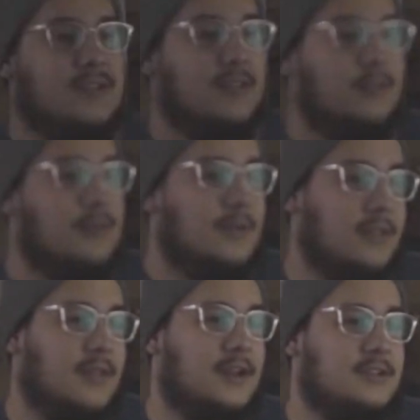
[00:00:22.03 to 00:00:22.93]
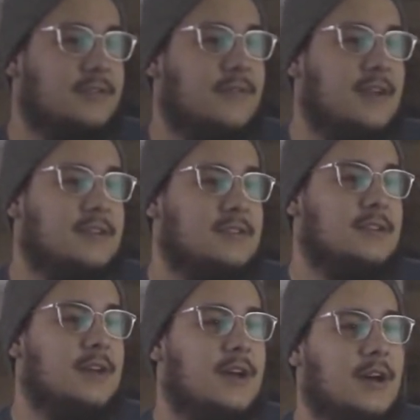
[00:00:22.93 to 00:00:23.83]
is a three month lecture
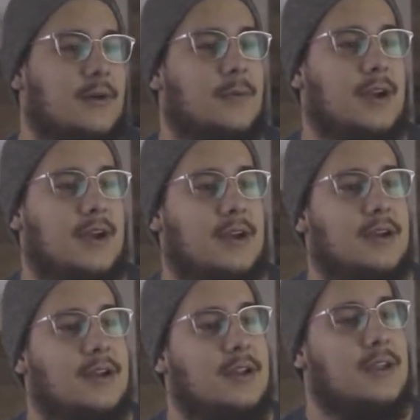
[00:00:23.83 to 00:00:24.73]
phase uh, where